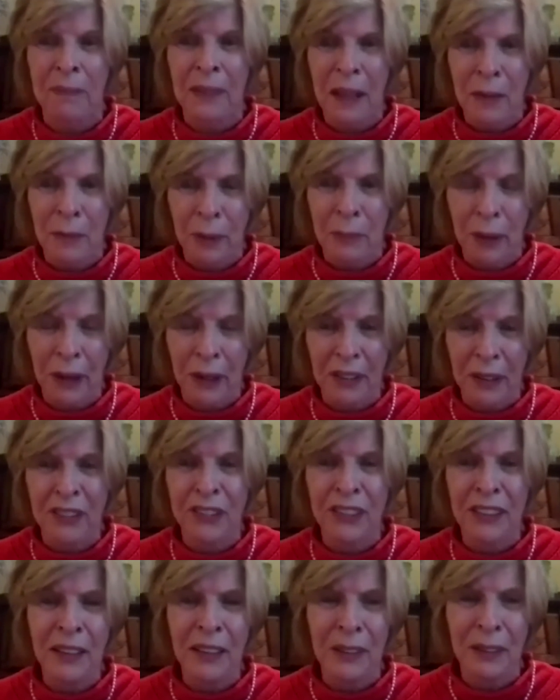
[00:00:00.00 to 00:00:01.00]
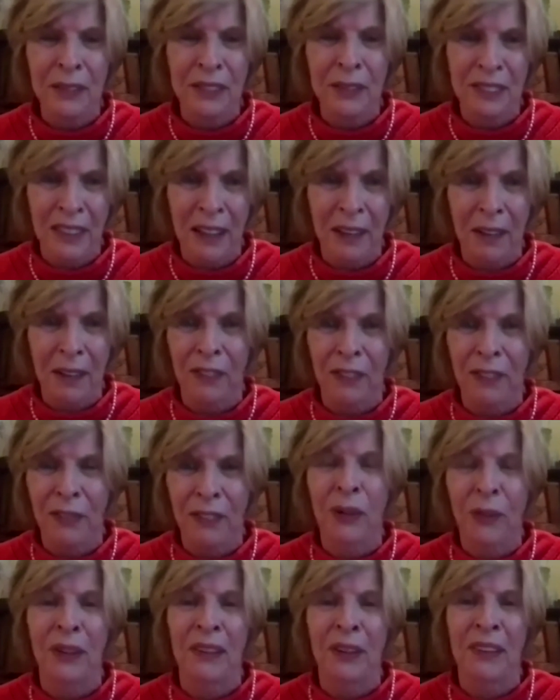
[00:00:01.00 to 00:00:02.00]
But she herself
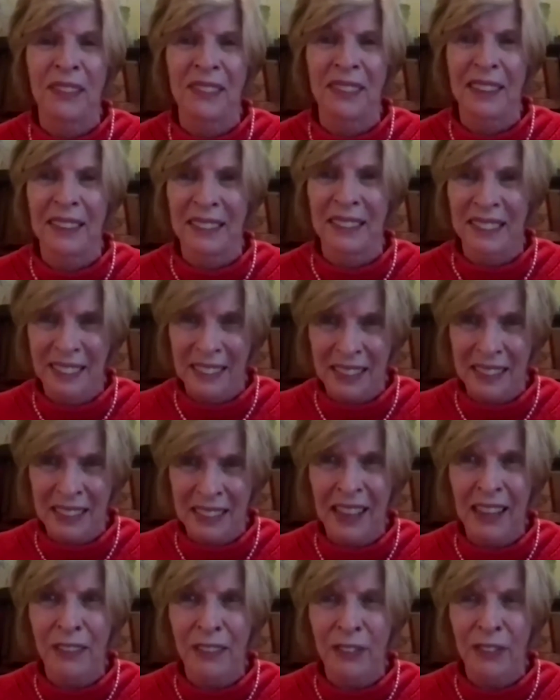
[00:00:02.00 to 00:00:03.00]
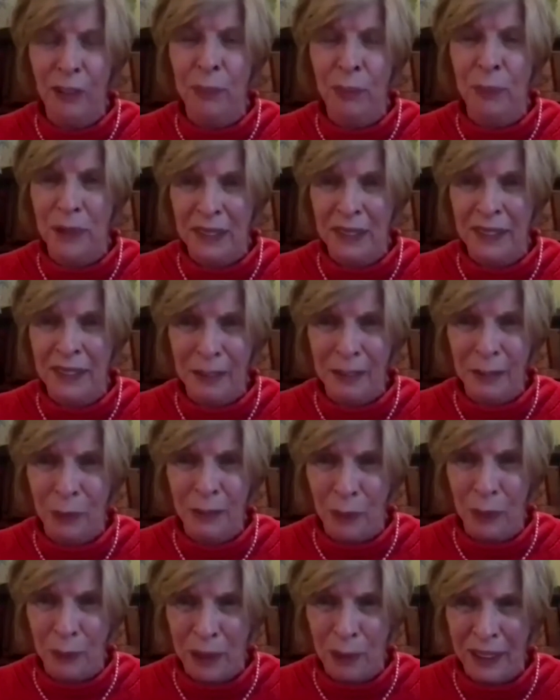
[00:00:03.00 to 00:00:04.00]
was a successful
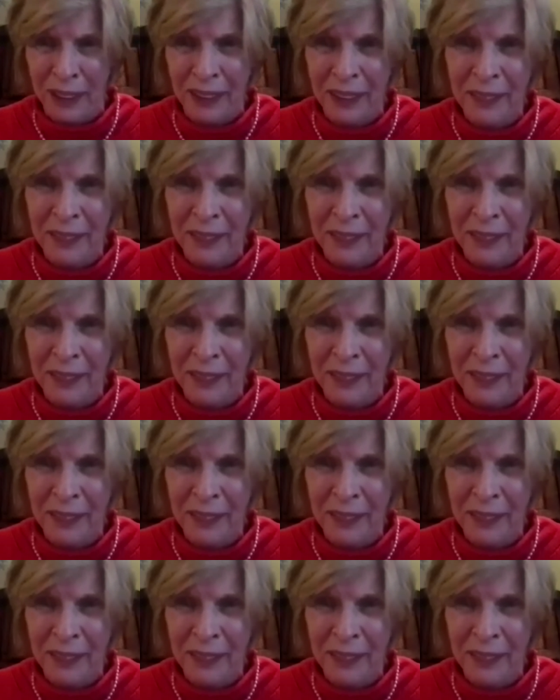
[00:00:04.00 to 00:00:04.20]
businesswoman